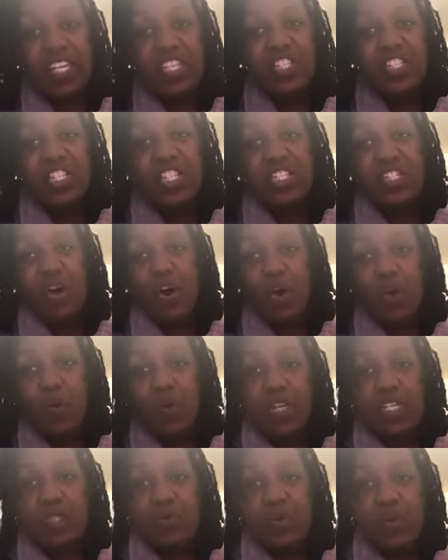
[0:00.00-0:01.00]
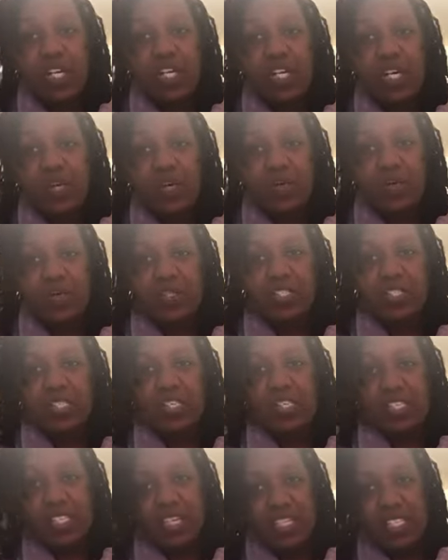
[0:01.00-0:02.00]
she's always one of those
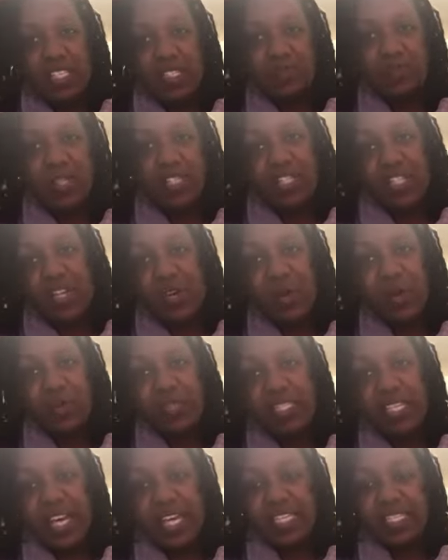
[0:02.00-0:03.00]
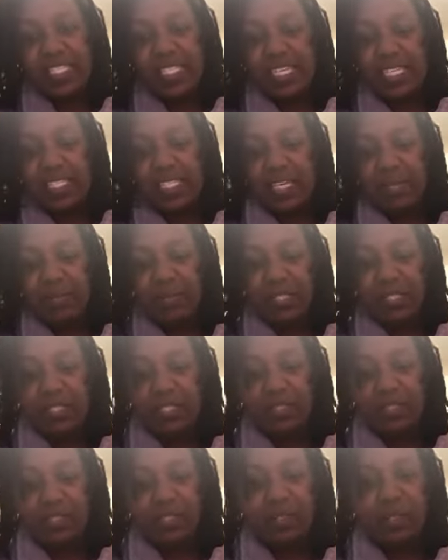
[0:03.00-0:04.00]
dusty bitch that always gotta say something.
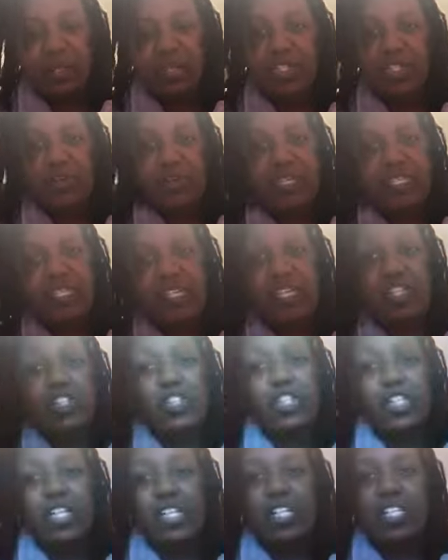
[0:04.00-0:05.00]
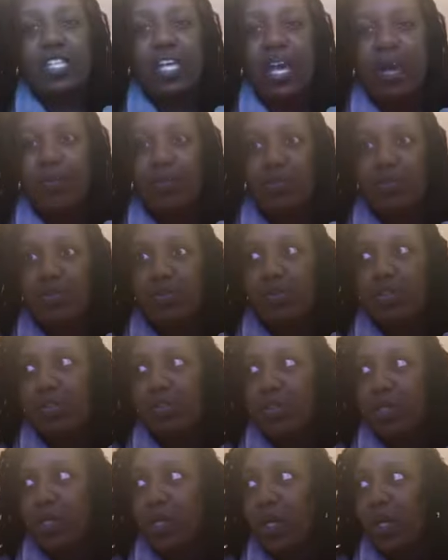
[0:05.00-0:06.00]
But you ain't saying shit at the table. You
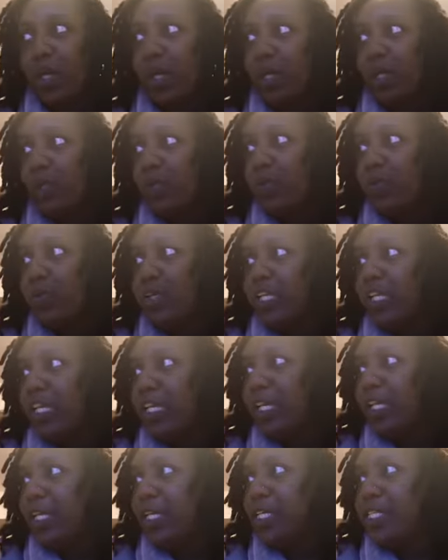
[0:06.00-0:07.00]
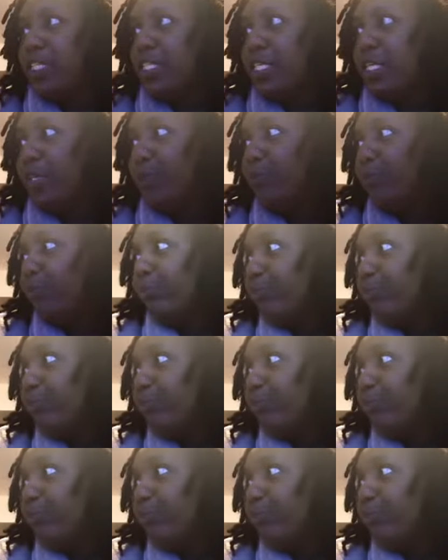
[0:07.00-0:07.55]
just looking like a little kid in the seat.